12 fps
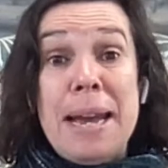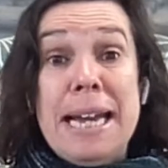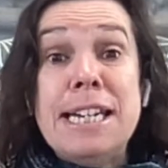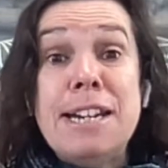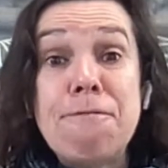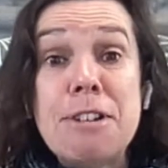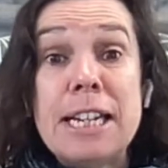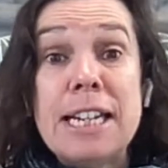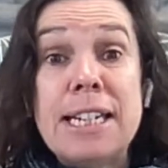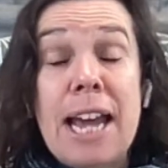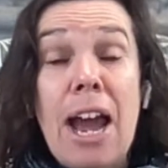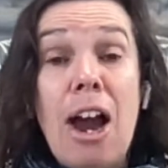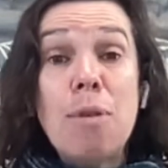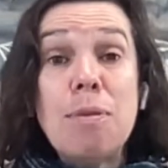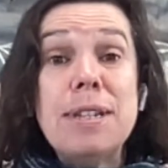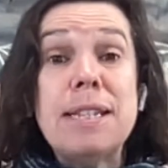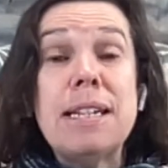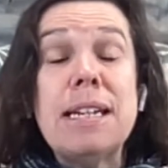band differently to how it
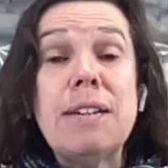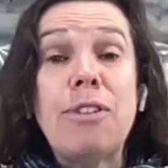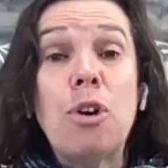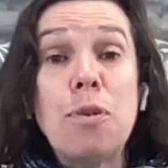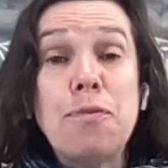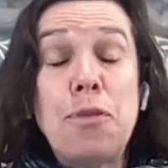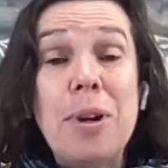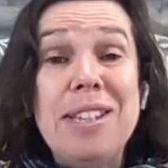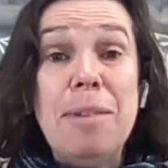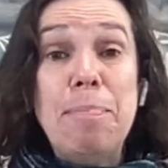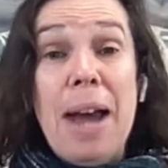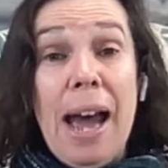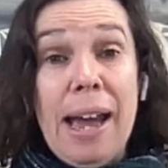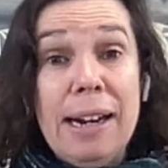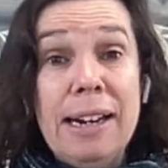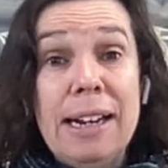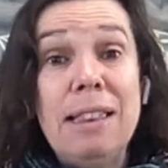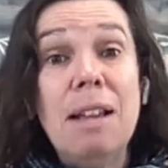was called for in the
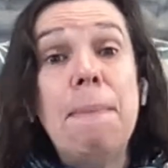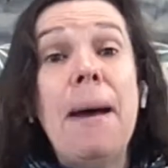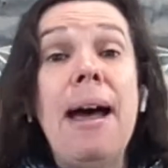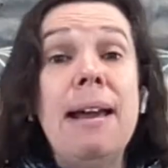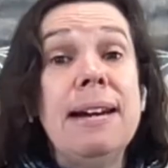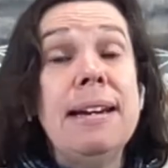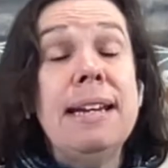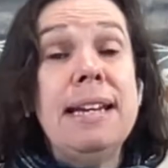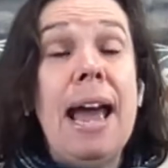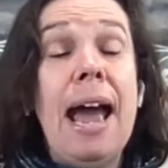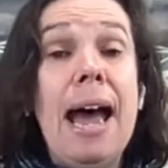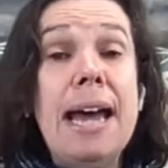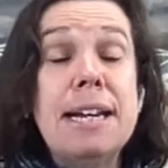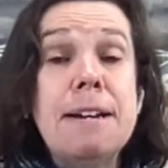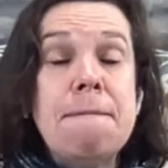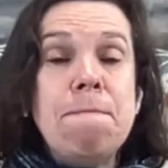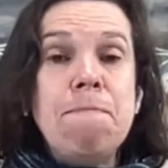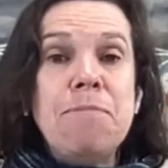pattern. In the pattern, it had
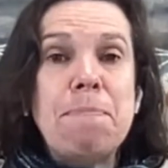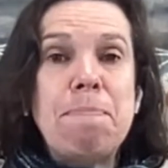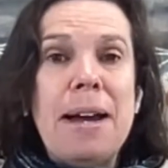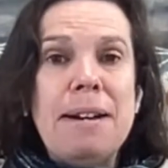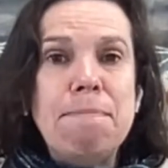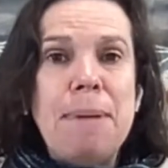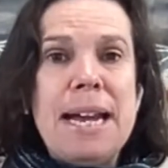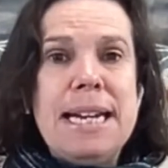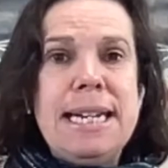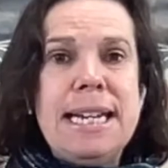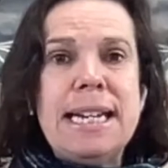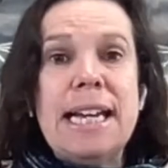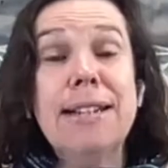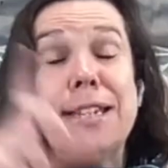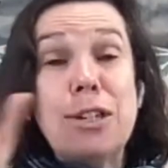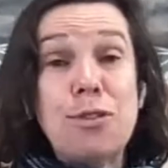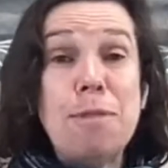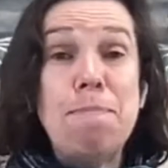the button band knit as a
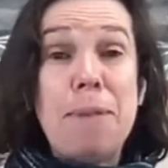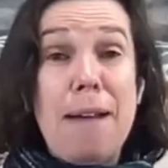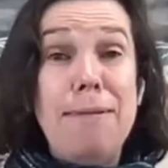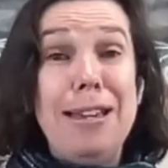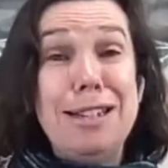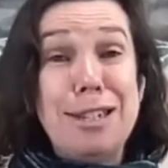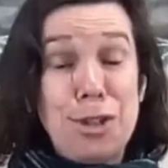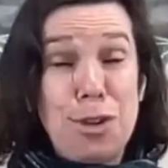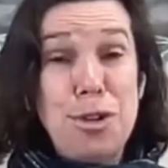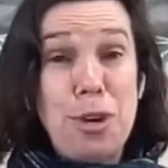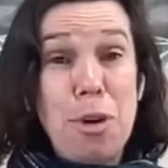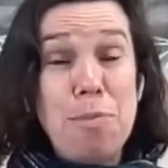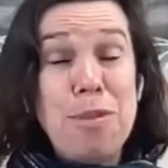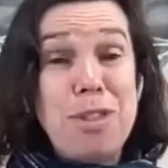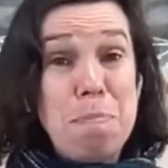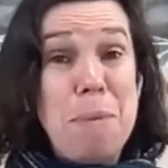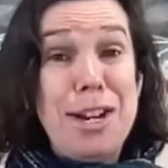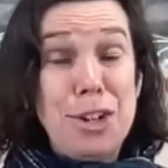strip and then sewn on with
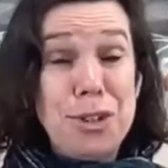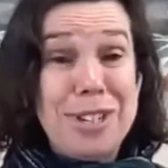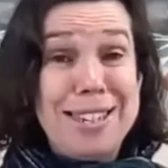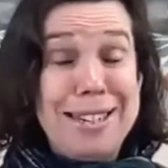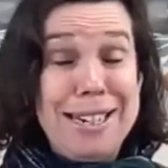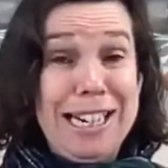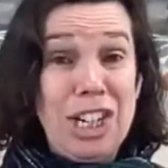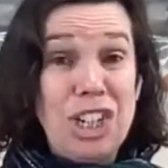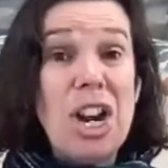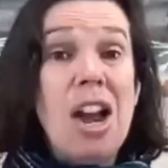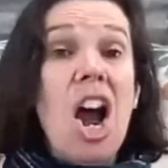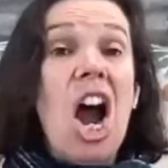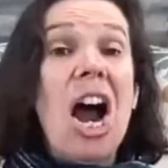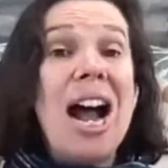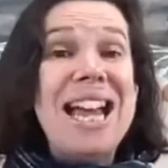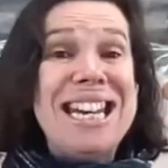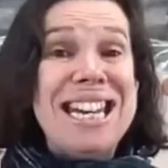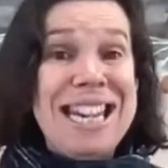mattress stitch.
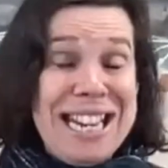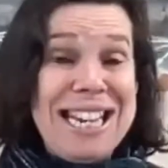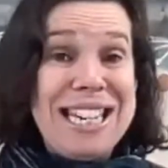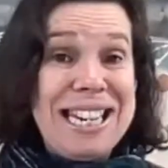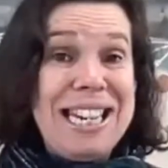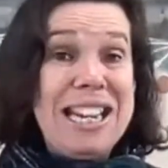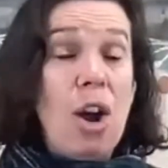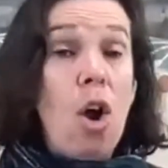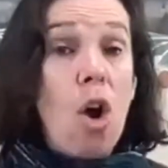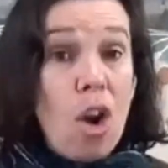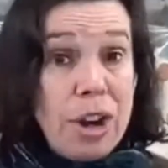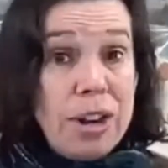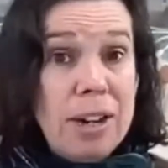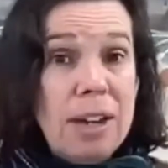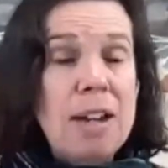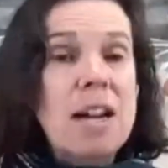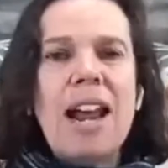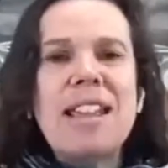I knit it on,
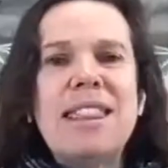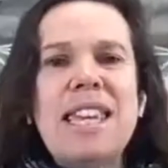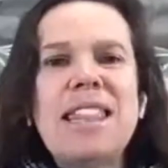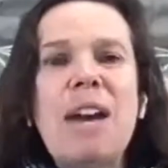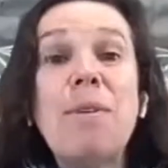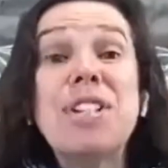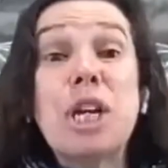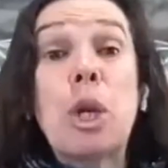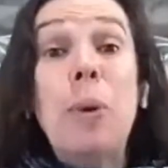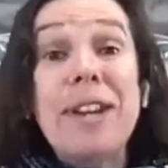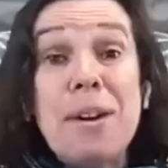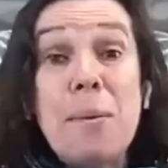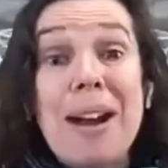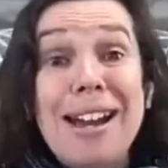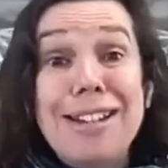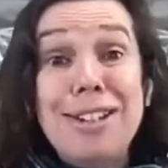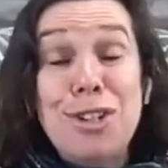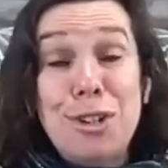and I think that was a quicker
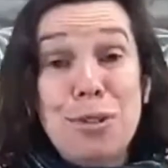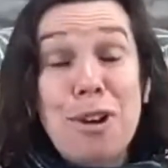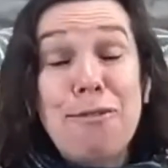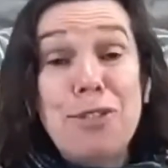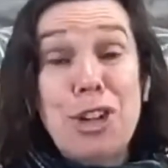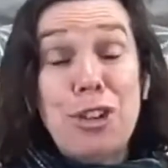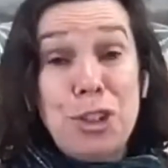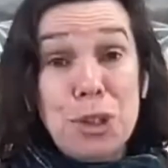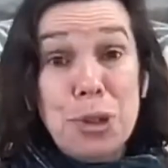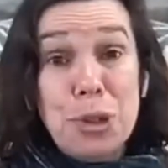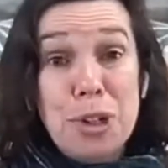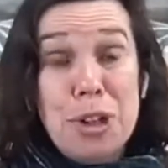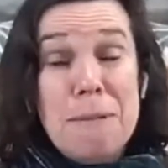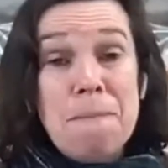way to do it for sure.